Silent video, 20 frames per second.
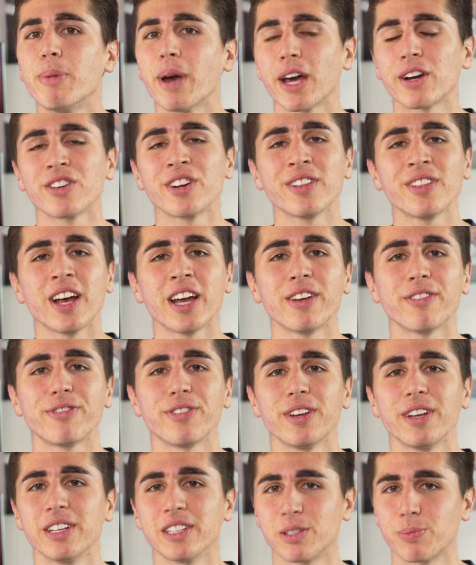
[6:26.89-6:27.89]
Battery life
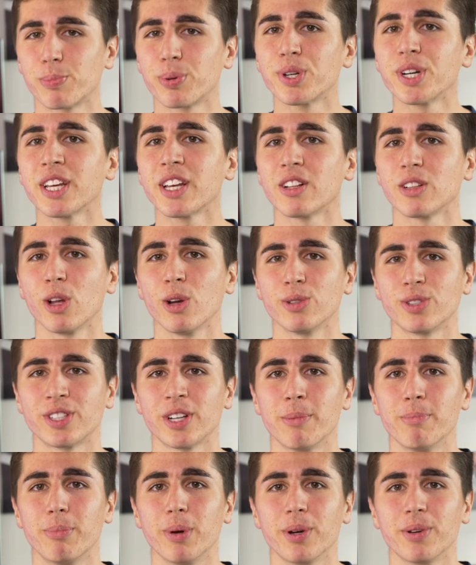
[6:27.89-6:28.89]
is pretty close
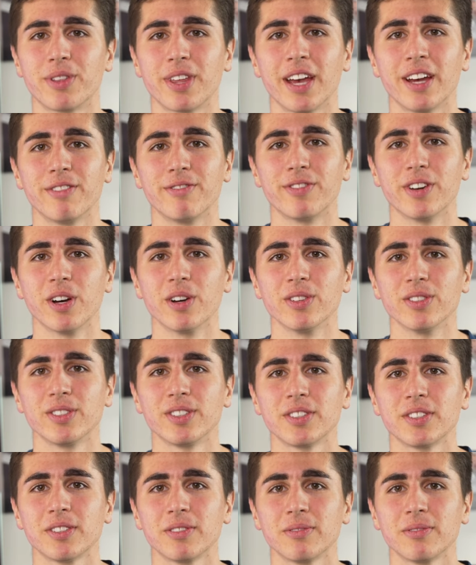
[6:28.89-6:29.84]
on both headphones.